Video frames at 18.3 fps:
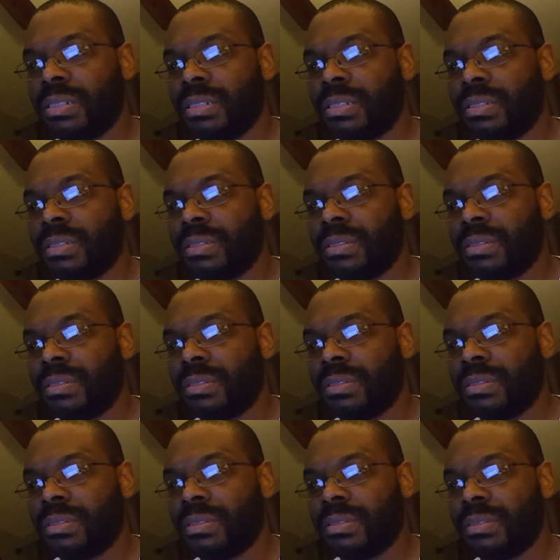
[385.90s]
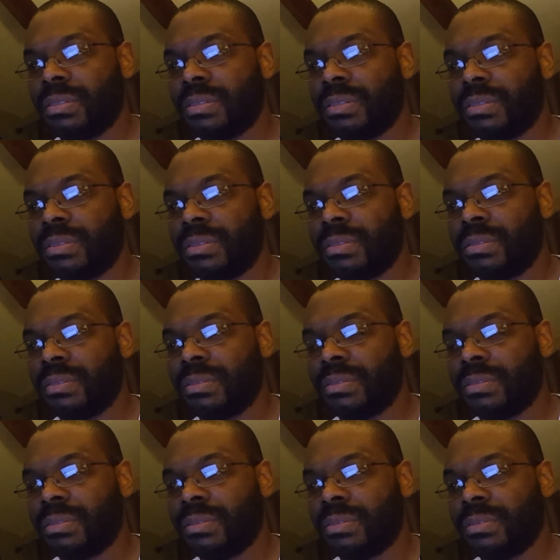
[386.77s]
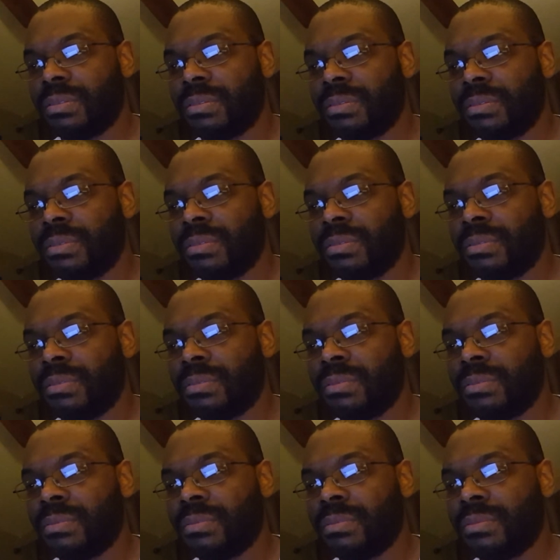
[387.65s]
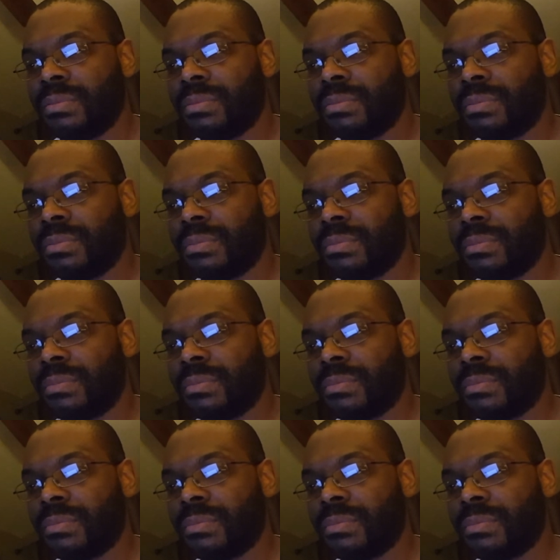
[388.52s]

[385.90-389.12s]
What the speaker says: (silence)